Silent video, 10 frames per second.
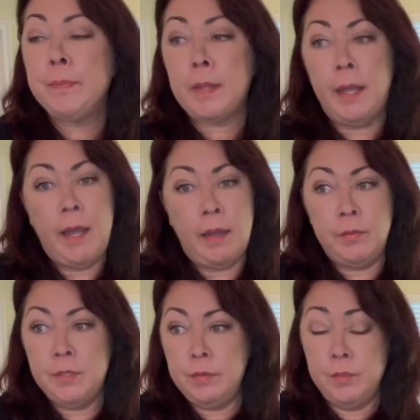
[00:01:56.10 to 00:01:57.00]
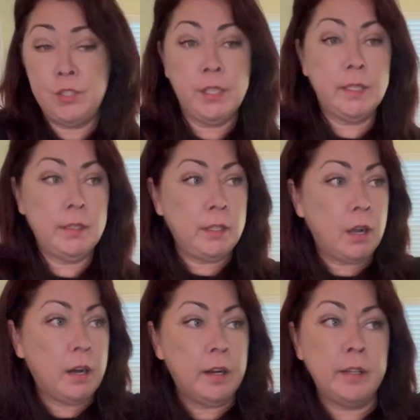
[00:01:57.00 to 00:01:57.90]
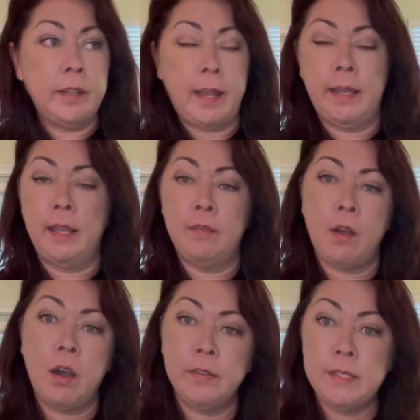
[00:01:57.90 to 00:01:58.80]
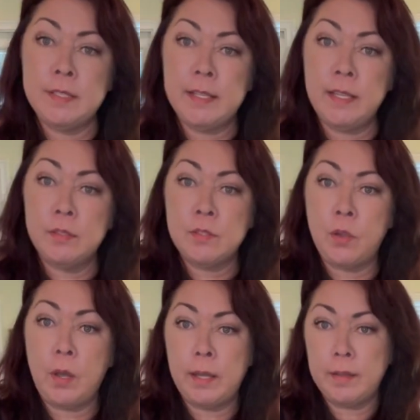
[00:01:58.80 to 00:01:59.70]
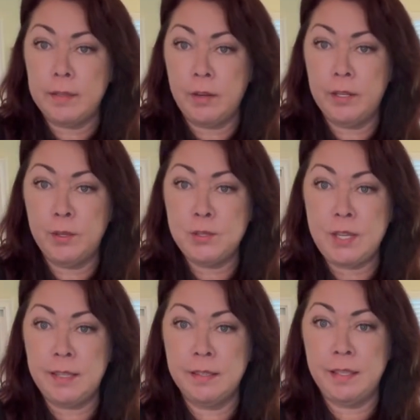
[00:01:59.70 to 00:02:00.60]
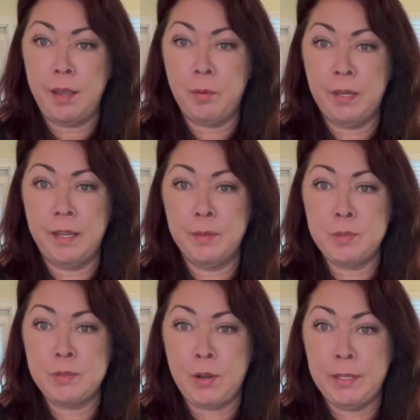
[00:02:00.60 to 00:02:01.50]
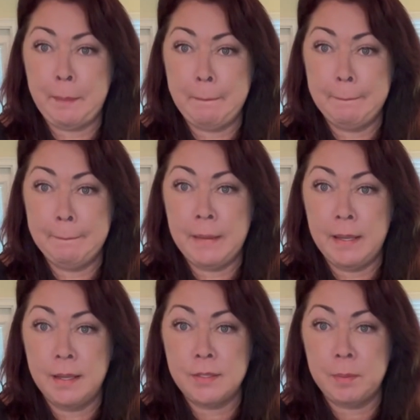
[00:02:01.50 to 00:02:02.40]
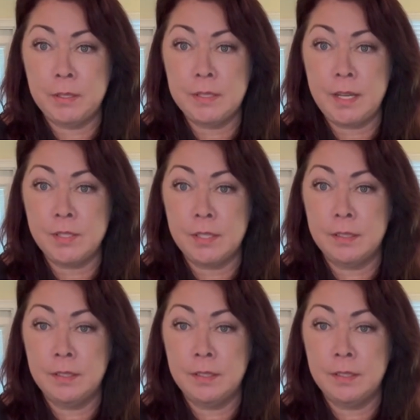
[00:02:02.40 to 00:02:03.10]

I have chicken yard. I have all these things. So there I go, shaking the camera again. I'm so sorry. So I'm not going to touch it.